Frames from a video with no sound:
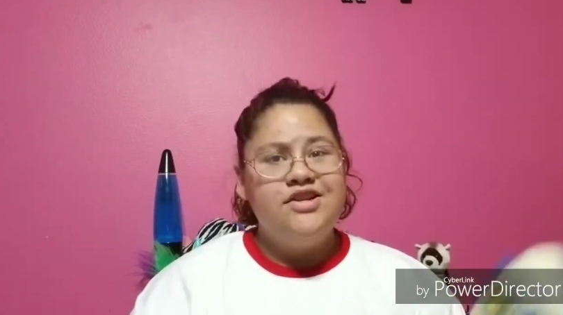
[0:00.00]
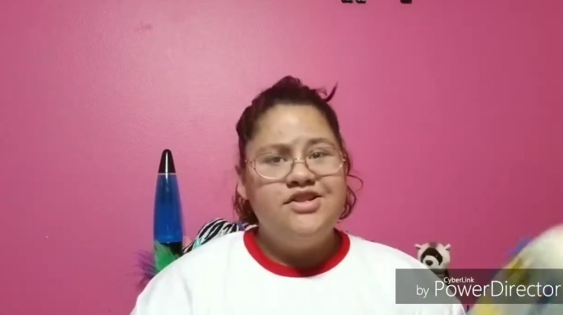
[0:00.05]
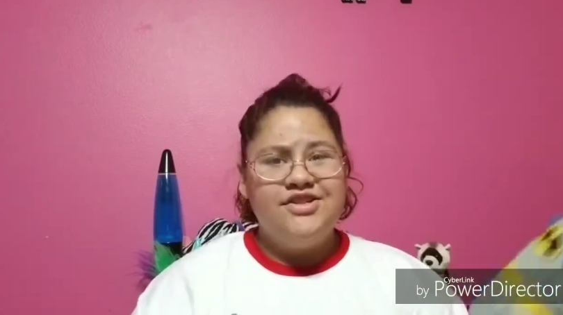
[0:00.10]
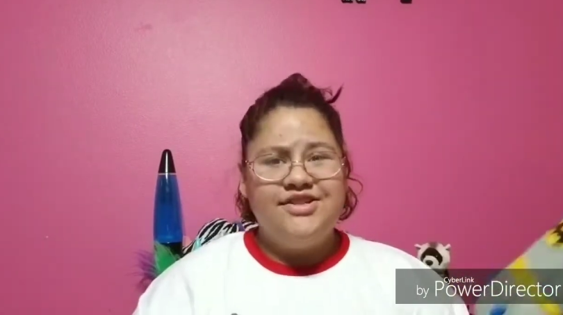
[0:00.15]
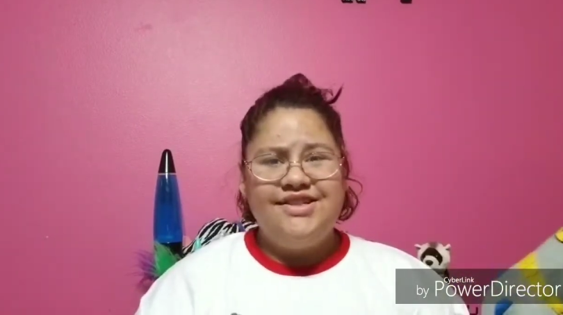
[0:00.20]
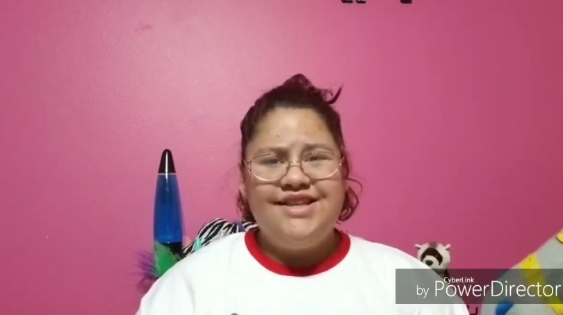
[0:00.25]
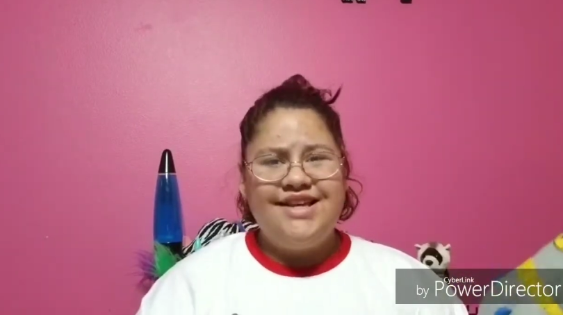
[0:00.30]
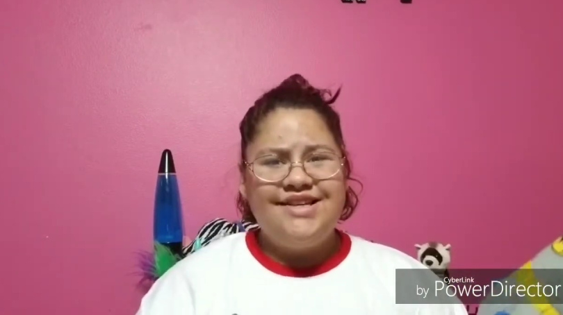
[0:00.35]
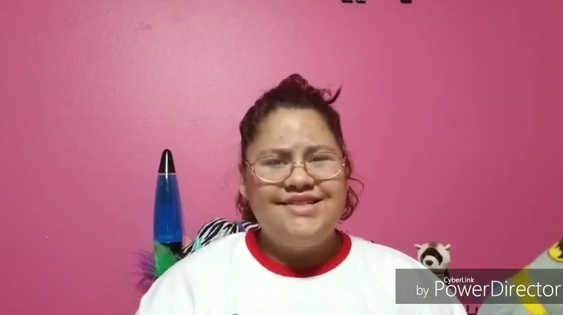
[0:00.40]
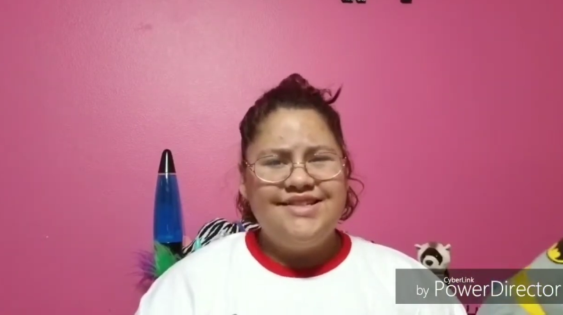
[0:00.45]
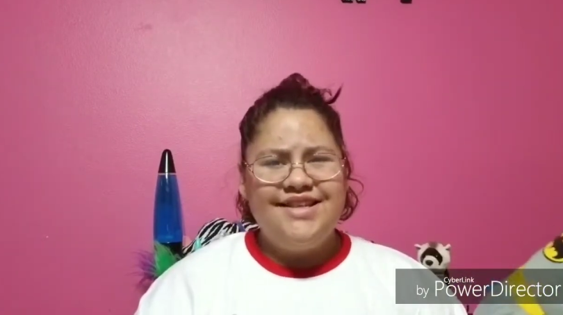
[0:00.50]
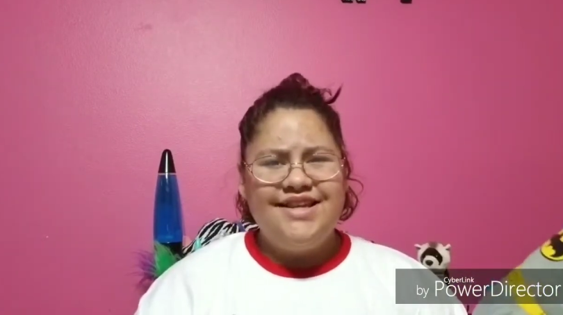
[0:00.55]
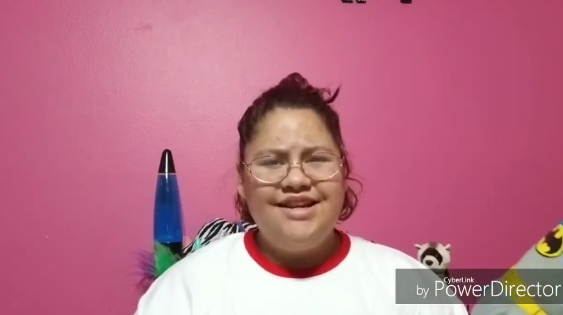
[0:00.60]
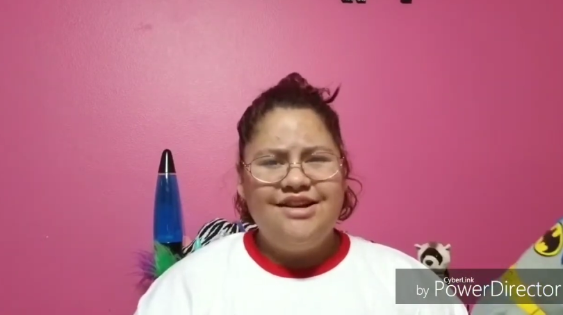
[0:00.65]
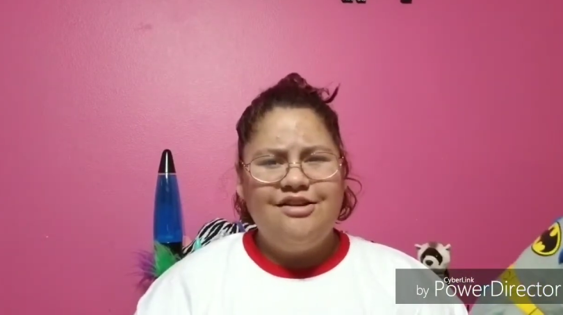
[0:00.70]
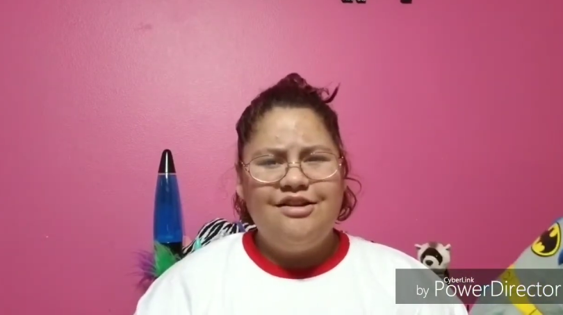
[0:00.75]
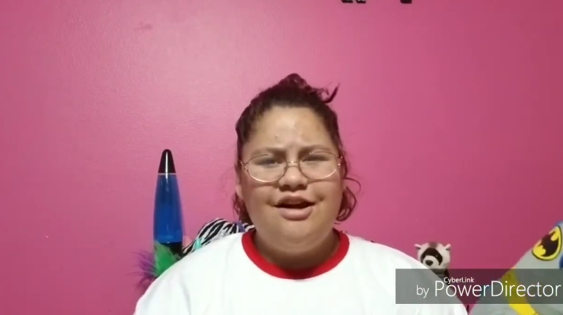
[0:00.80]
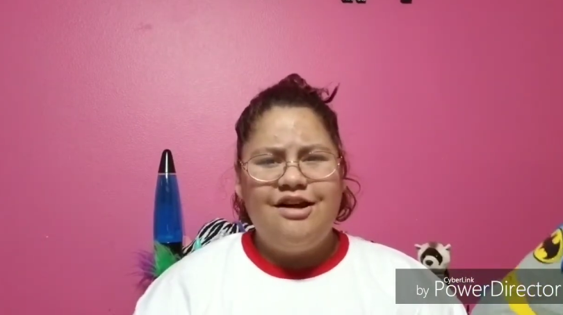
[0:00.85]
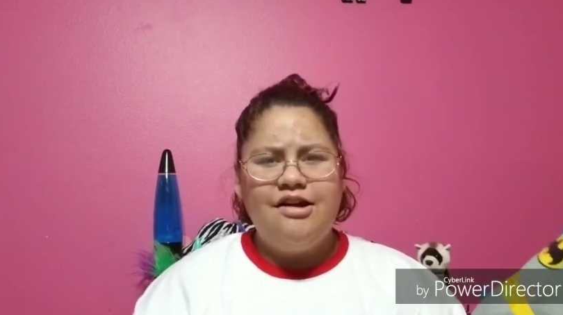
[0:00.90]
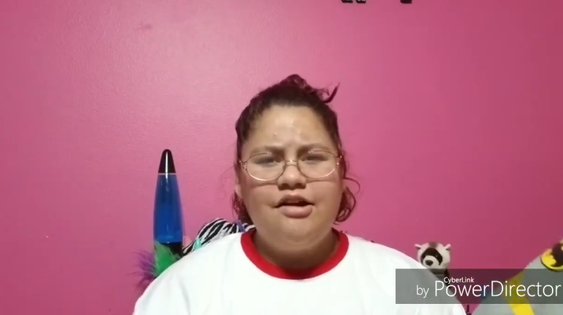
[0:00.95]
she likes to
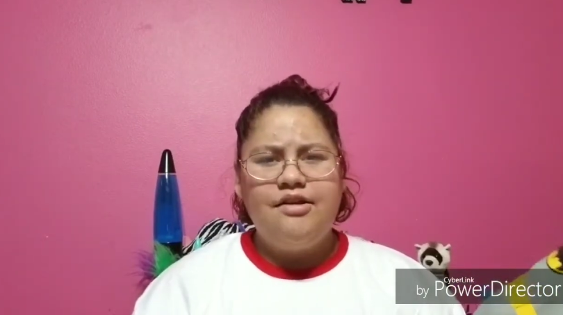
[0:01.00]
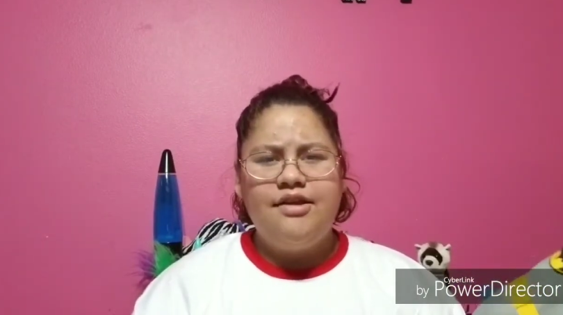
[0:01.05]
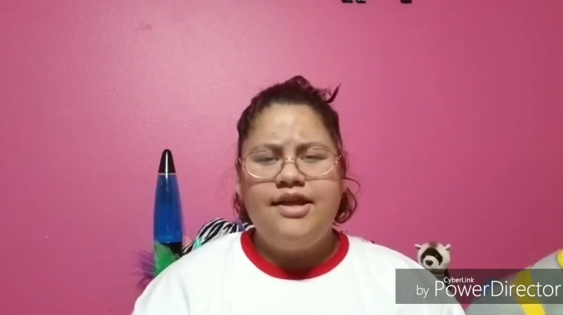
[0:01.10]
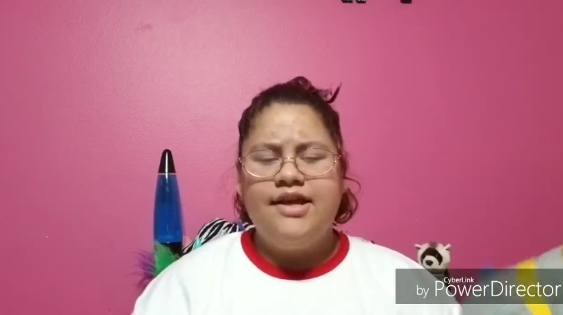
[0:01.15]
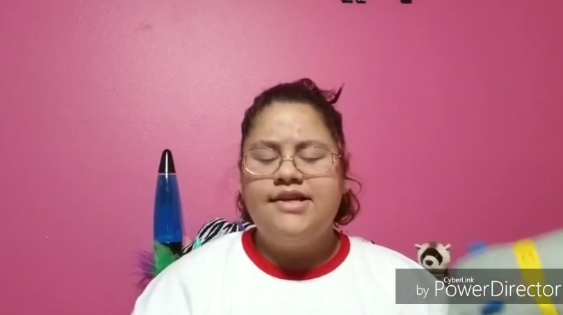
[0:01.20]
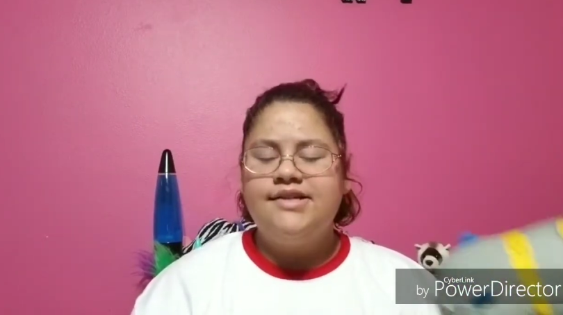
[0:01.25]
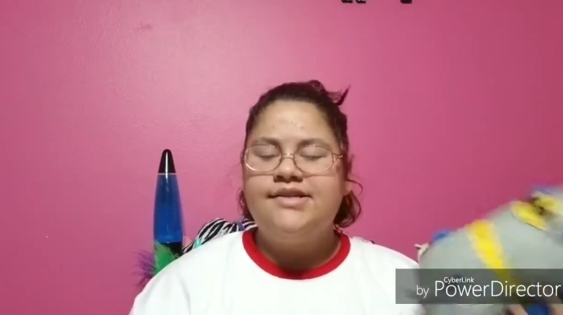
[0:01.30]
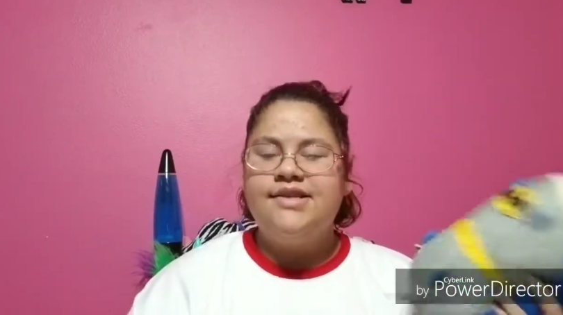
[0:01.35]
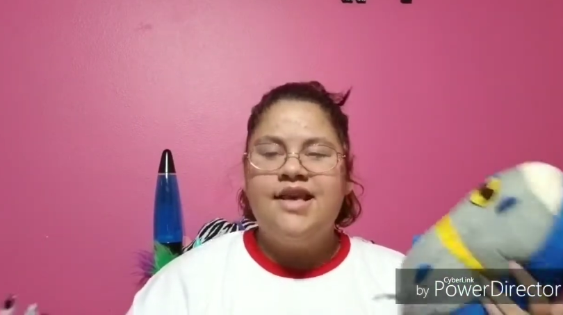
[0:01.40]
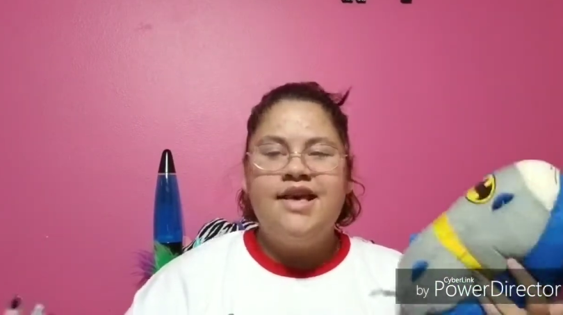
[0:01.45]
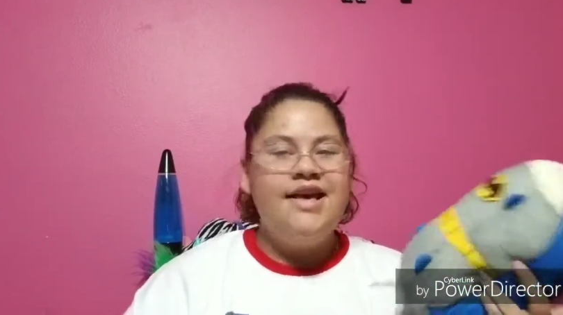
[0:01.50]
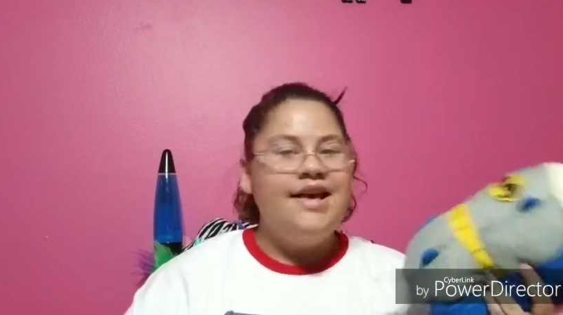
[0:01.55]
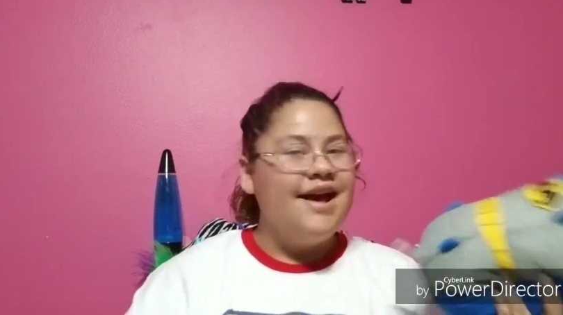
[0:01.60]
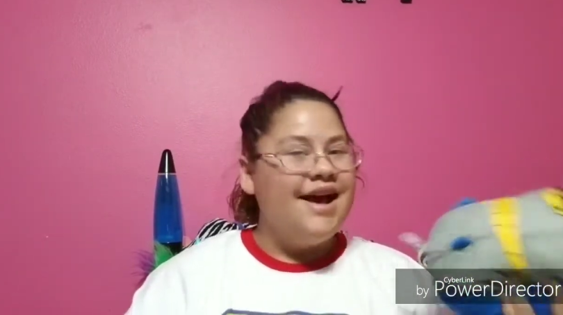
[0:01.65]
eat a lot of things.